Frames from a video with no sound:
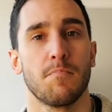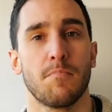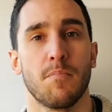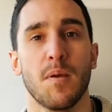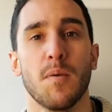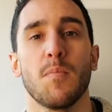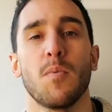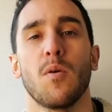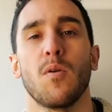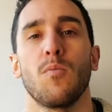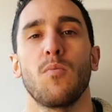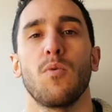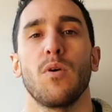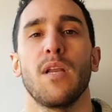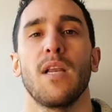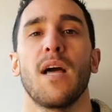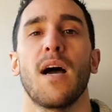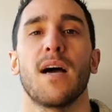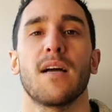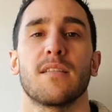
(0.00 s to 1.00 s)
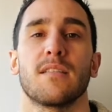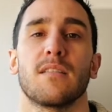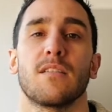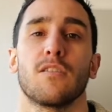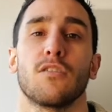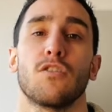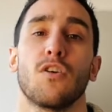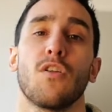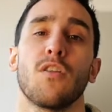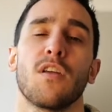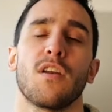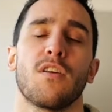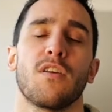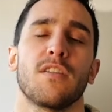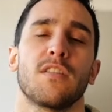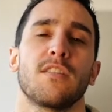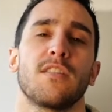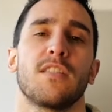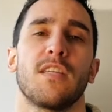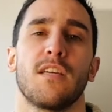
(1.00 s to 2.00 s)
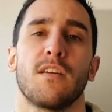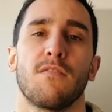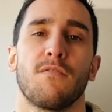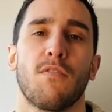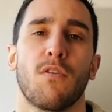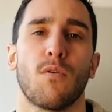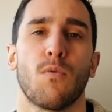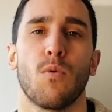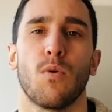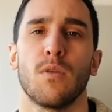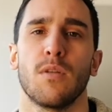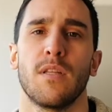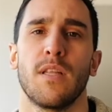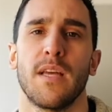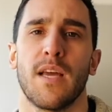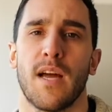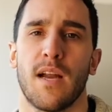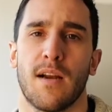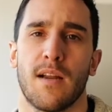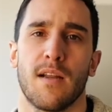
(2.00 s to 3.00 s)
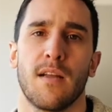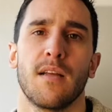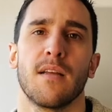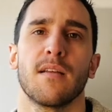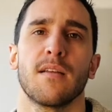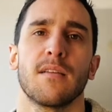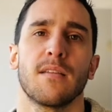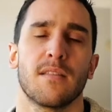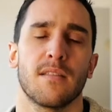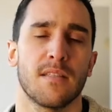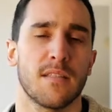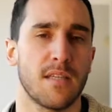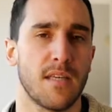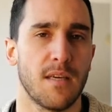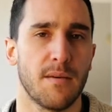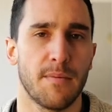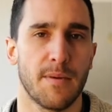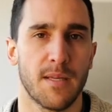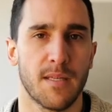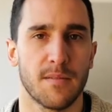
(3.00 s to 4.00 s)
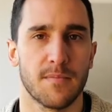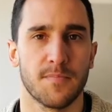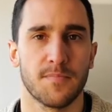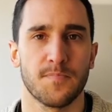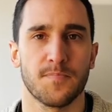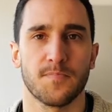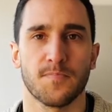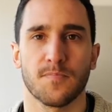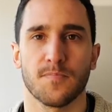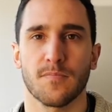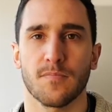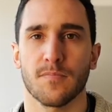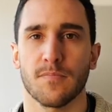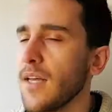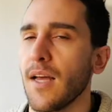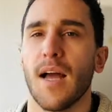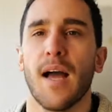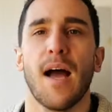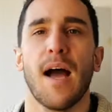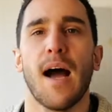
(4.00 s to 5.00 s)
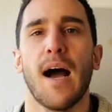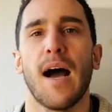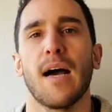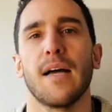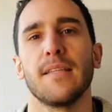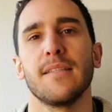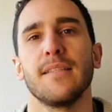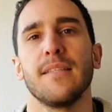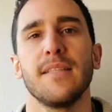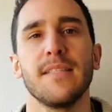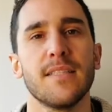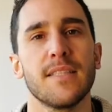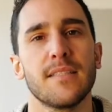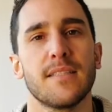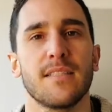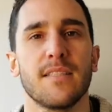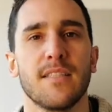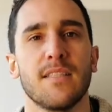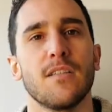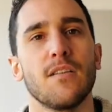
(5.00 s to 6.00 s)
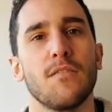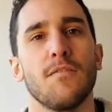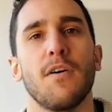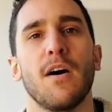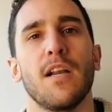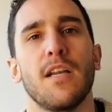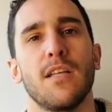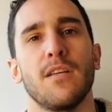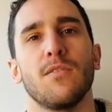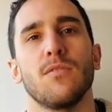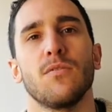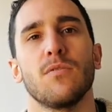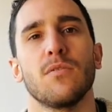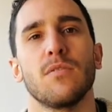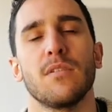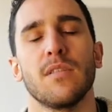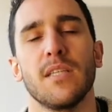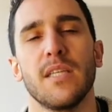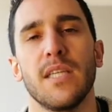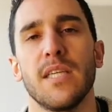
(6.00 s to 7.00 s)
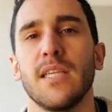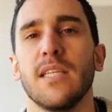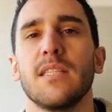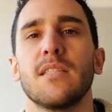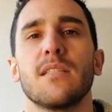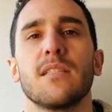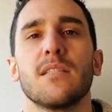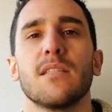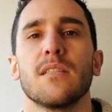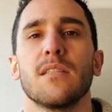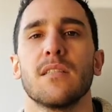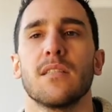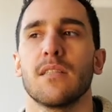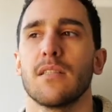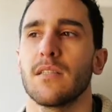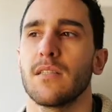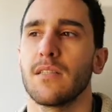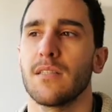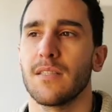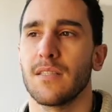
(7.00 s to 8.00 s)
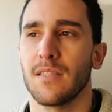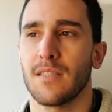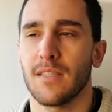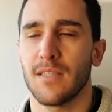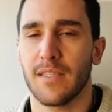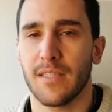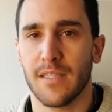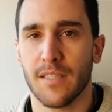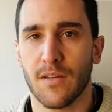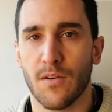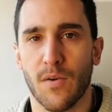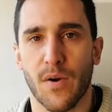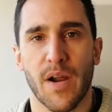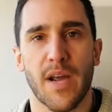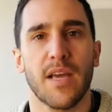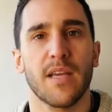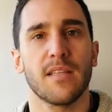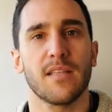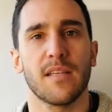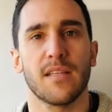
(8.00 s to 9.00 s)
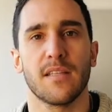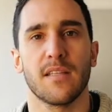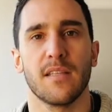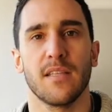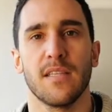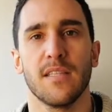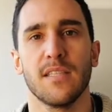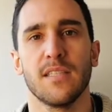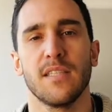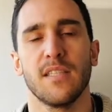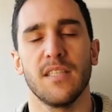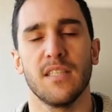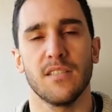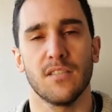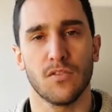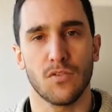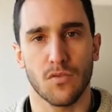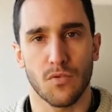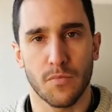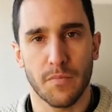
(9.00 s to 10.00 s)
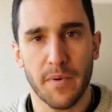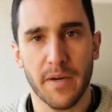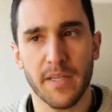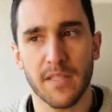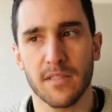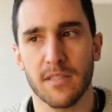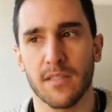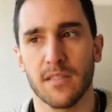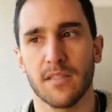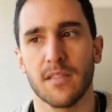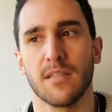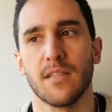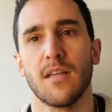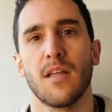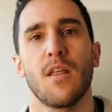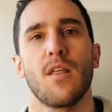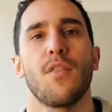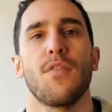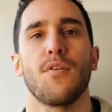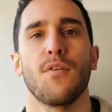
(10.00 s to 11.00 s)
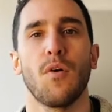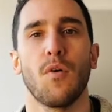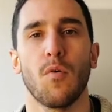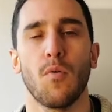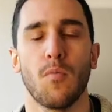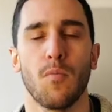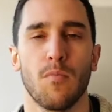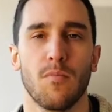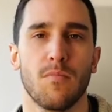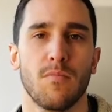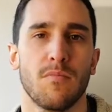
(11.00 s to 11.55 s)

people will ask something in exchange for what they are giving. And this exchange of value is created, is instrumented through